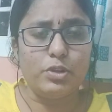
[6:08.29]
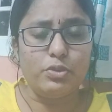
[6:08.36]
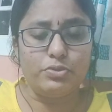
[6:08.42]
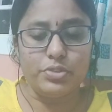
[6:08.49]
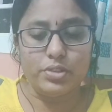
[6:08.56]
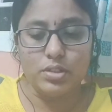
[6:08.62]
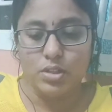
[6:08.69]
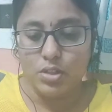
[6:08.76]

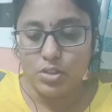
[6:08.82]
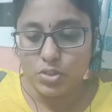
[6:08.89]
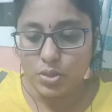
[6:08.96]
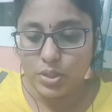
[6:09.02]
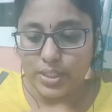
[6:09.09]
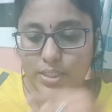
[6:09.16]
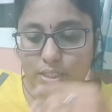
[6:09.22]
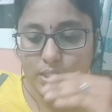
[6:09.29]
So it
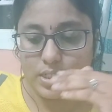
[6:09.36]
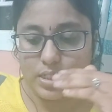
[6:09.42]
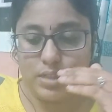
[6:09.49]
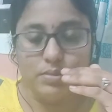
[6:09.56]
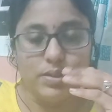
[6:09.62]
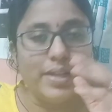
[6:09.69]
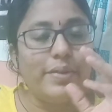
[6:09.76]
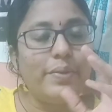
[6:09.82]

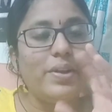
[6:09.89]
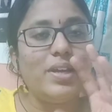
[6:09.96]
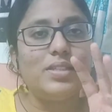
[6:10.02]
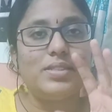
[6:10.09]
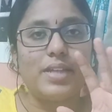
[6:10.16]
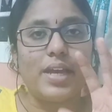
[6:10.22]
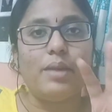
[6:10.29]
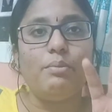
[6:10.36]
increased time
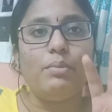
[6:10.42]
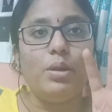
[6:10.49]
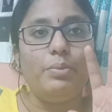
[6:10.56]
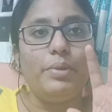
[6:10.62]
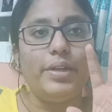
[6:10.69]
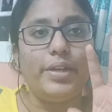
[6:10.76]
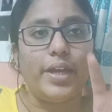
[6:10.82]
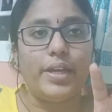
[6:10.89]
will be
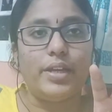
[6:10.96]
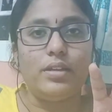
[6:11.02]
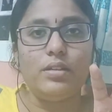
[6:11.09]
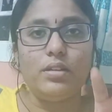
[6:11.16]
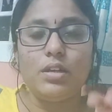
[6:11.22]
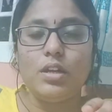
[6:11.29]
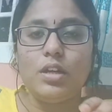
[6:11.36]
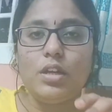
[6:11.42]
taken
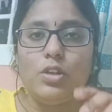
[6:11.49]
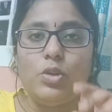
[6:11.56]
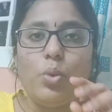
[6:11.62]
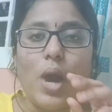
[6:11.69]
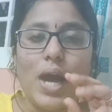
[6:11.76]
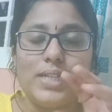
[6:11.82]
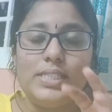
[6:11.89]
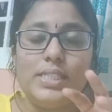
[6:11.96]
to
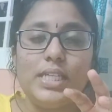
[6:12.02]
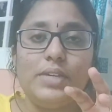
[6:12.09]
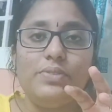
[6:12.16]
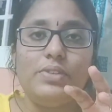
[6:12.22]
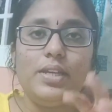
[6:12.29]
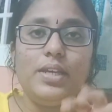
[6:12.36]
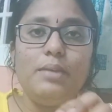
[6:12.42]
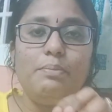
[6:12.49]
achieve the
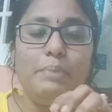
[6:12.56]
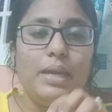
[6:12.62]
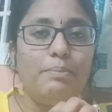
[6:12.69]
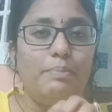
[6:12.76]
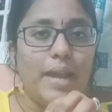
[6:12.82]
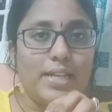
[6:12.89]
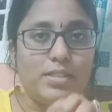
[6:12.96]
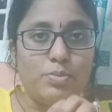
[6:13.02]
peak plasma
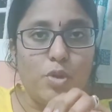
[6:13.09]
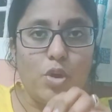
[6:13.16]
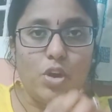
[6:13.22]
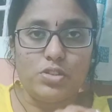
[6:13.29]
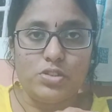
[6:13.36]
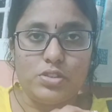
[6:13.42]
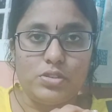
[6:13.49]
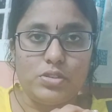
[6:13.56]

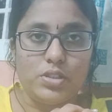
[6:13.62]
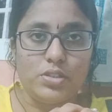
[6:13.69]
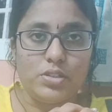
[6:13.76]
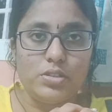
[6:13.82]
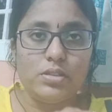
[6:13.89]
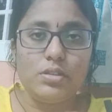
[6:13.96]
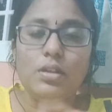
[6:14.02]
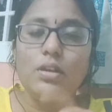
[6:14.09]
concentration
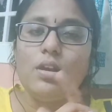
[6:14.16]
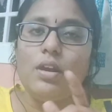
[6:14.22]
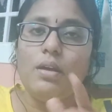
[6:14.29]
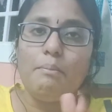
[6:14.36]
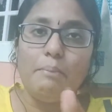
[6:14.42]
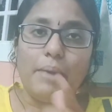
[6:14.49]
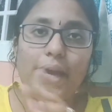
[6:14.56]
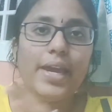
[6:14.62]
by
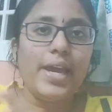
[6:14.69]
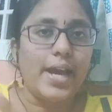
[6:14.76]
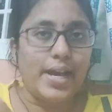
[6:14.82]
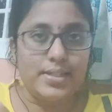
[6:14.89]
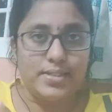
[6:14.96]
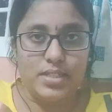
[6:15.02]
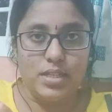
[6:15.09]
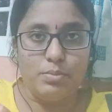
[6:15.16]

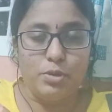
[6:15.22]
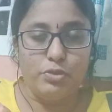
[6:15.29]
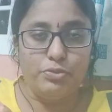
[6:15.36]
acetaminophen.